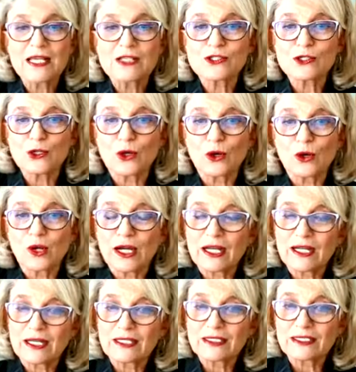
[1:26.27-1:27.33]
So
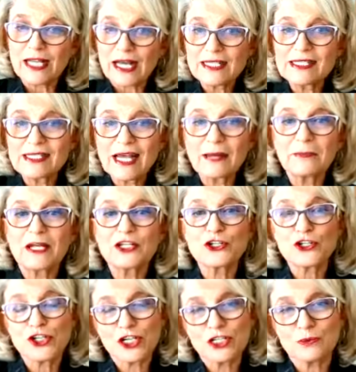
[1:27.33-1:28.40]
last time I
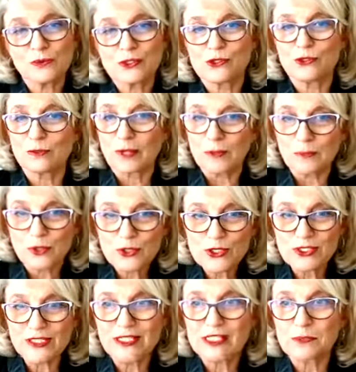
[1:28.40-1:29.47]
shared with you my
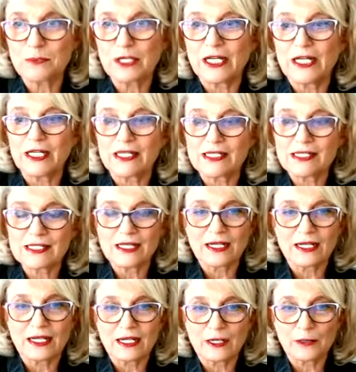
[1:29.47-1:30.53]
personal experience,
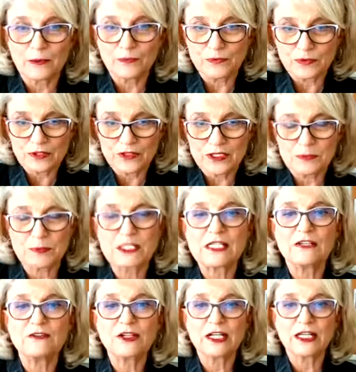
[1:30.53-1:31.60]
uh,
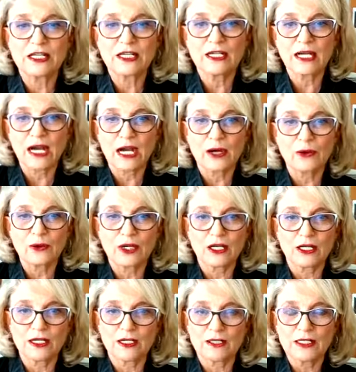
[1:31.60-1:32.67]
specifically how
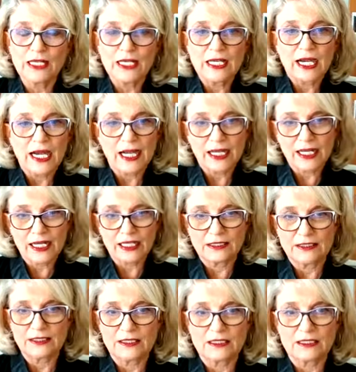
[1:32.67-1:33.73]
uh, I
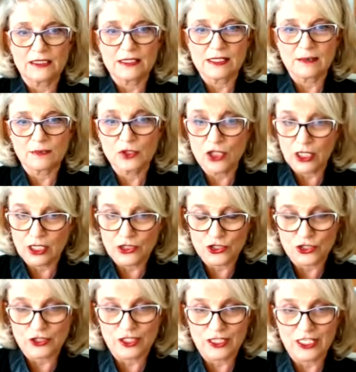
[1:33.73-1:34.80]
had uh, some
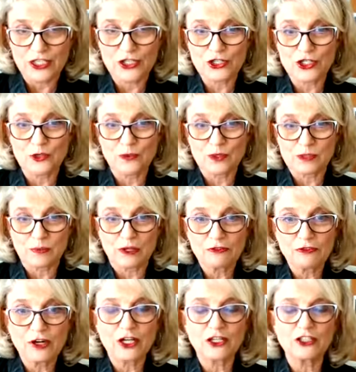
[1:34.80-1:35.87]
challenging relationship with my
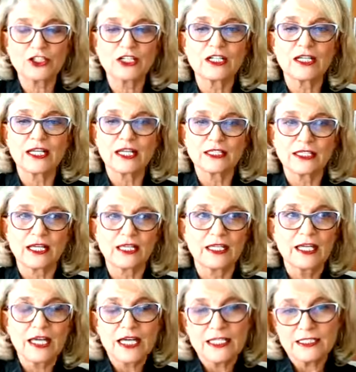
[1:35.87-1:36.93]
father, and I
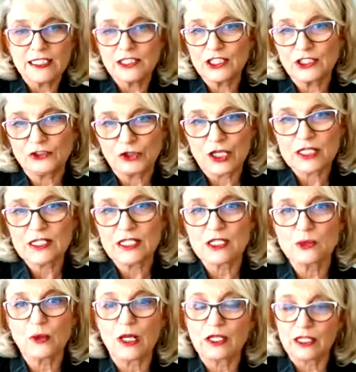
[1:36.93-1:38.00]
didn't address
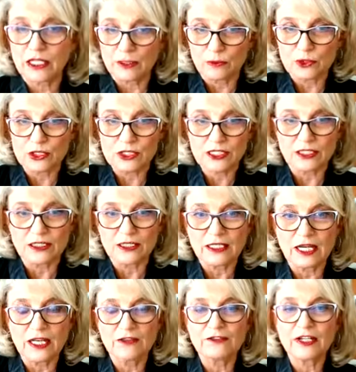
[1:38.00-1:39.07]
this while he was still
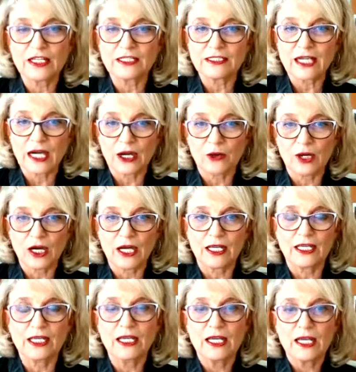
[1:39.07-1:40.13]
alive, and how
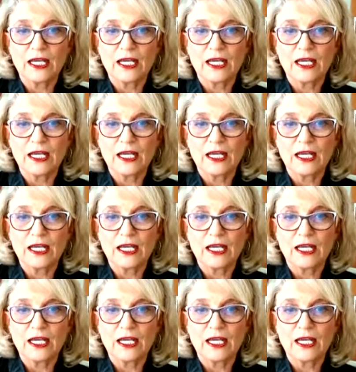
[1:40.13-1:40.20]
I